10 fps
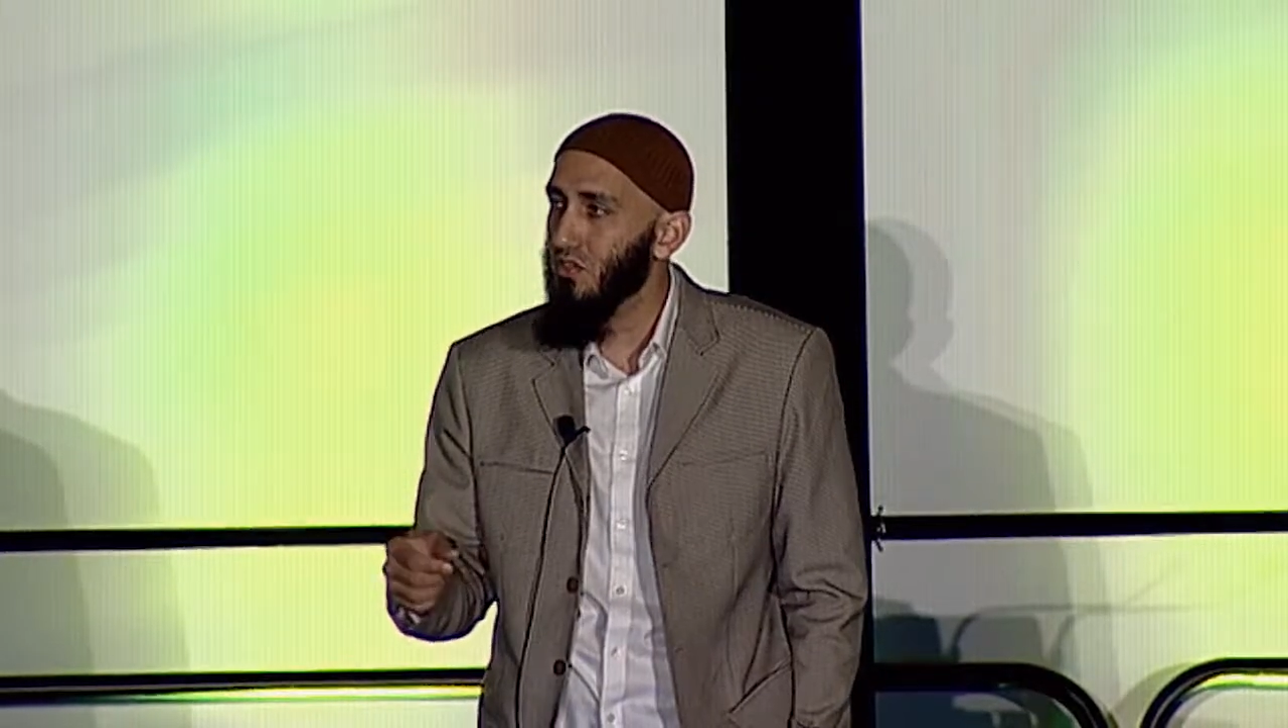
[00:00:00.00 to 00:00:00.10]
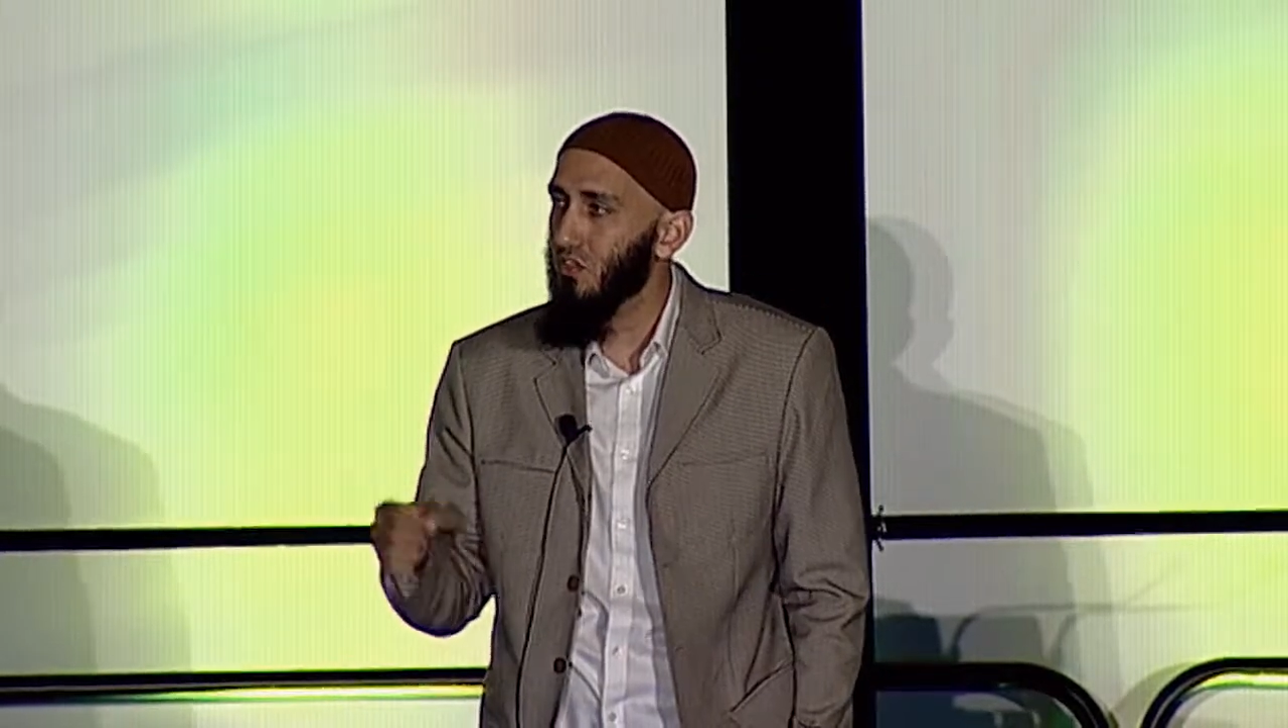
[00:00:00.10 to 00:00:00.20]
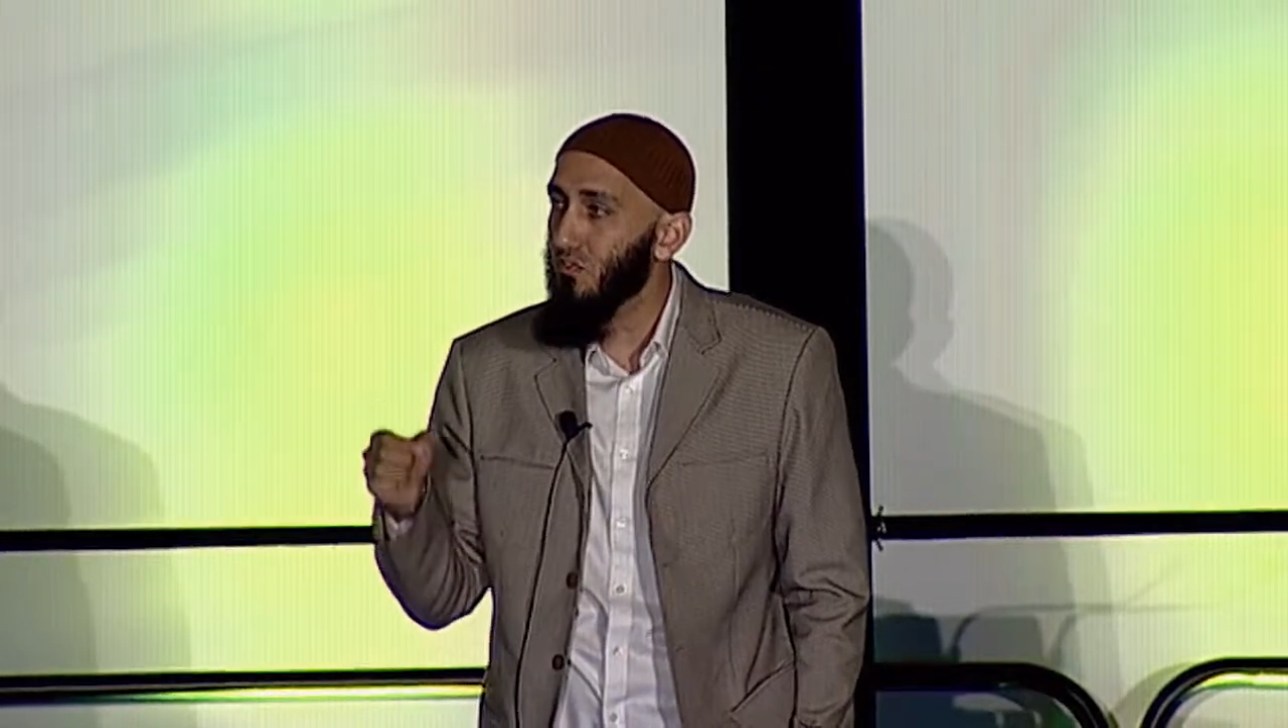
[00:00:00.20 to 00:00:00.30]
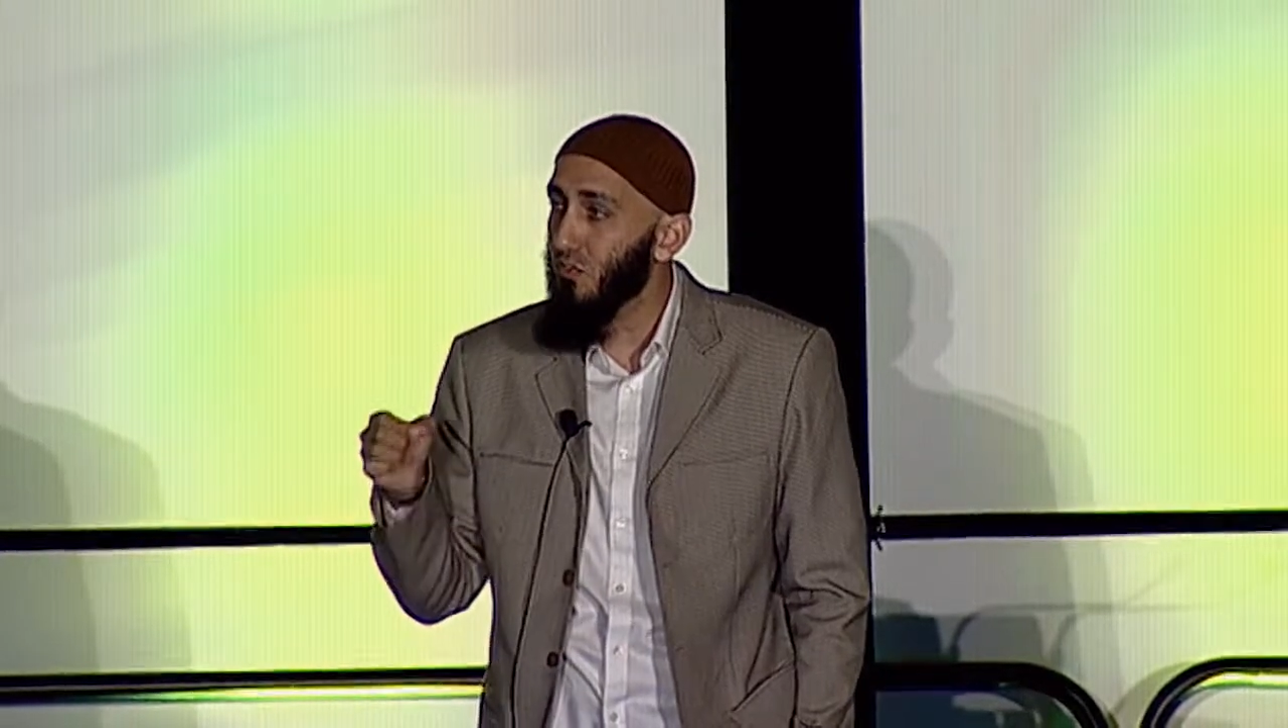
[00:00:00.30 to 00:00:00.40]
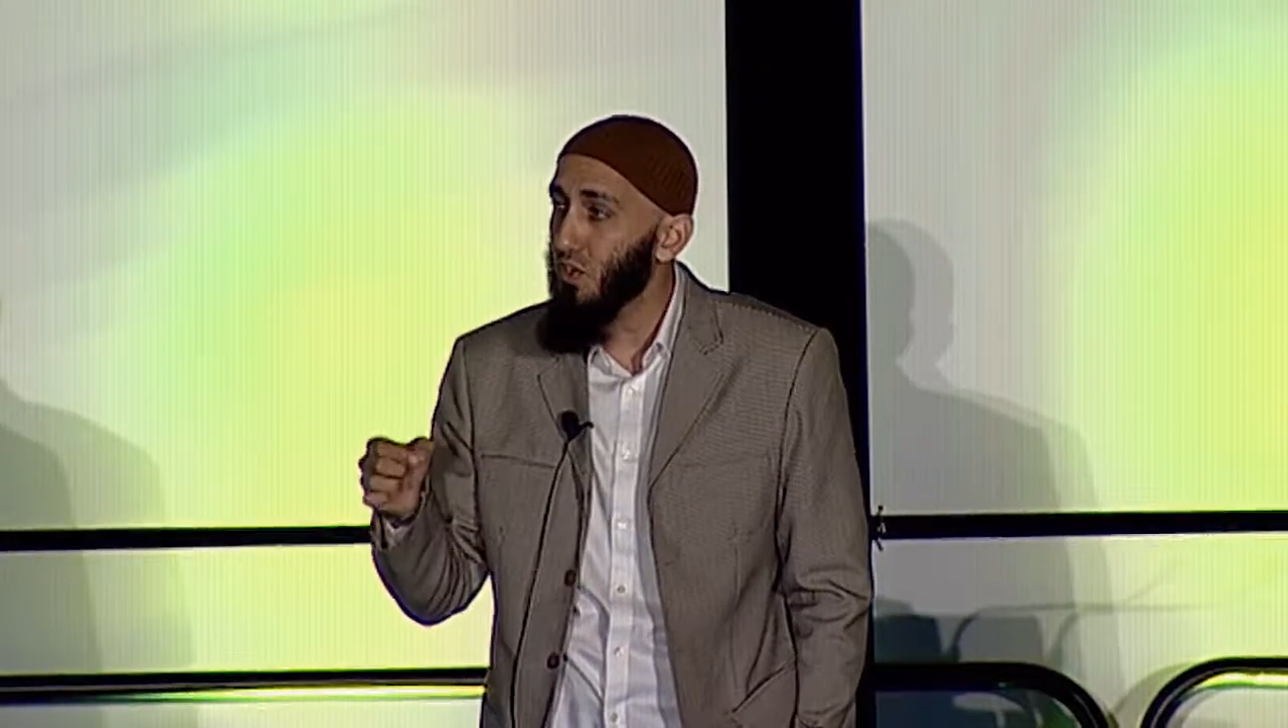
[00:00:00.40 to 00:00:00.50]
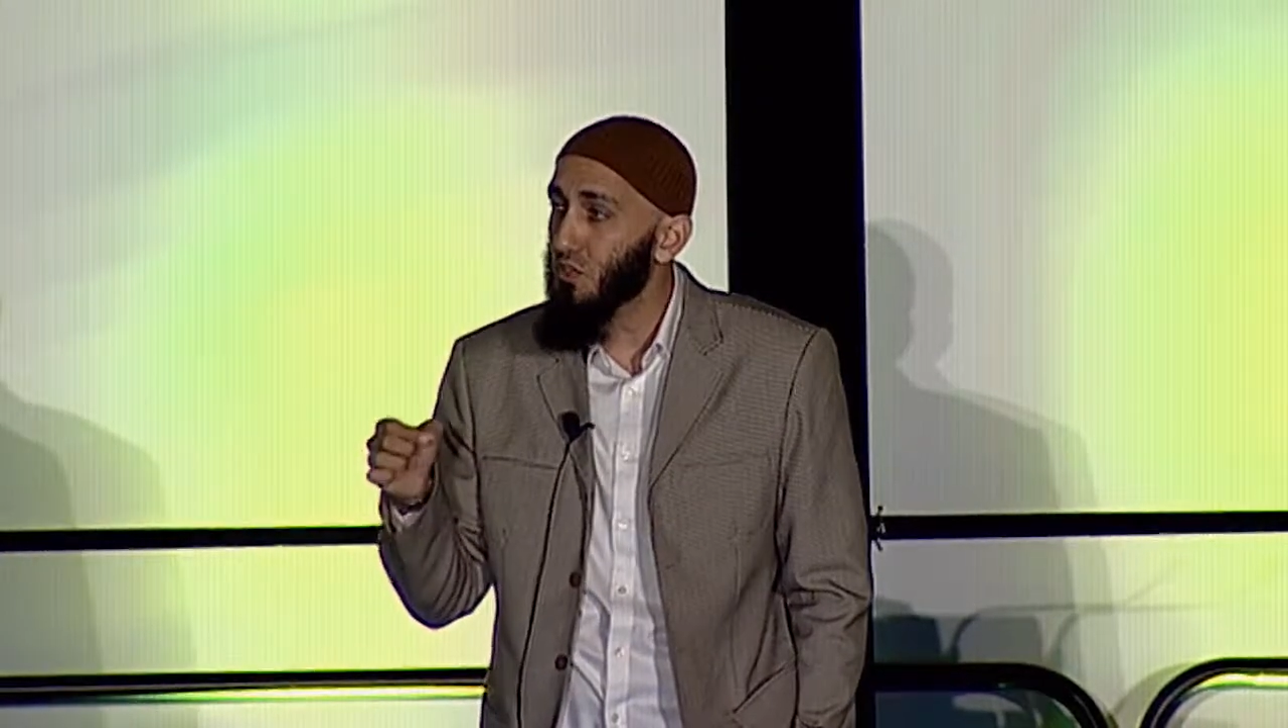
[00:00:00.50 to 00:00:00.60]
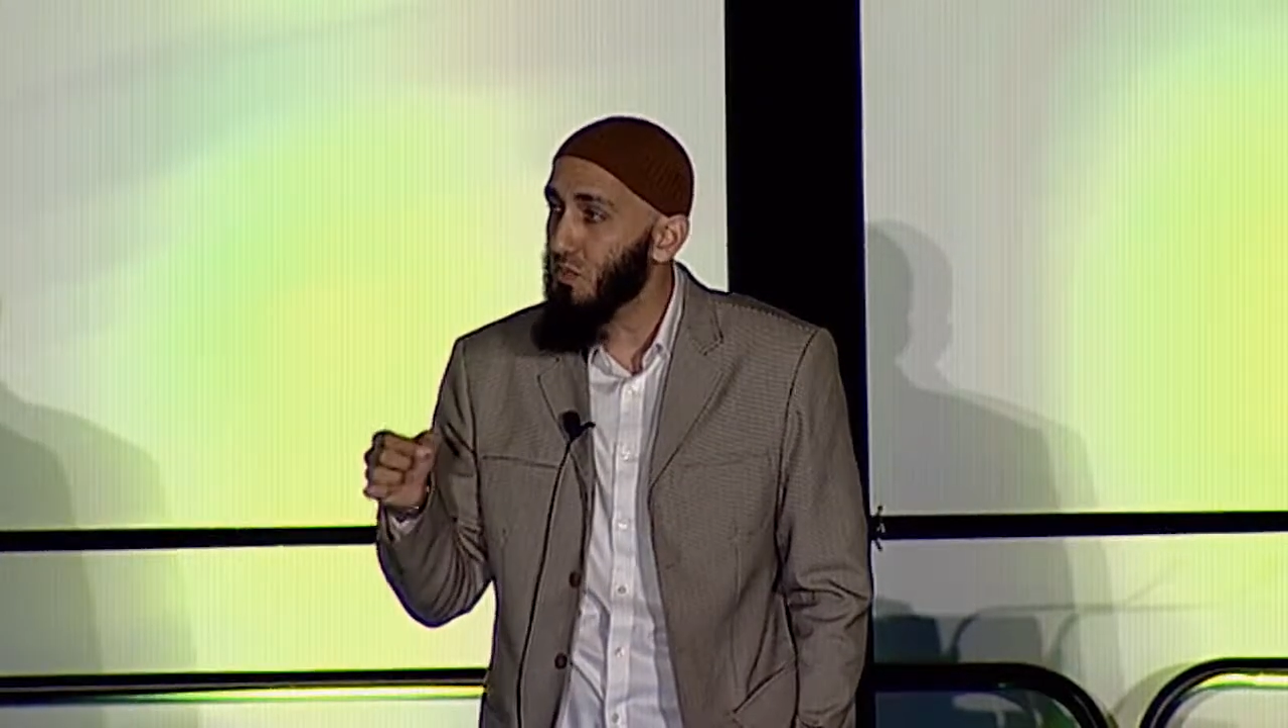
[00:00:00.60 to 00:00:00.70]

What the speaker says: the first